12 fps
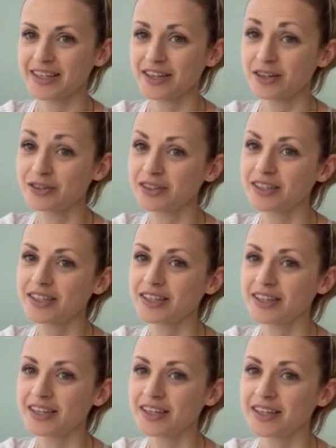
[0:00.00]
Gluten
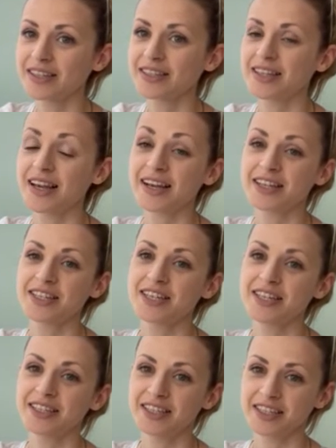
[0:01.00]
is actually
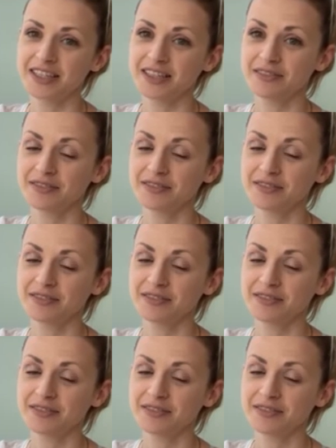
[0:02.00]
addictive.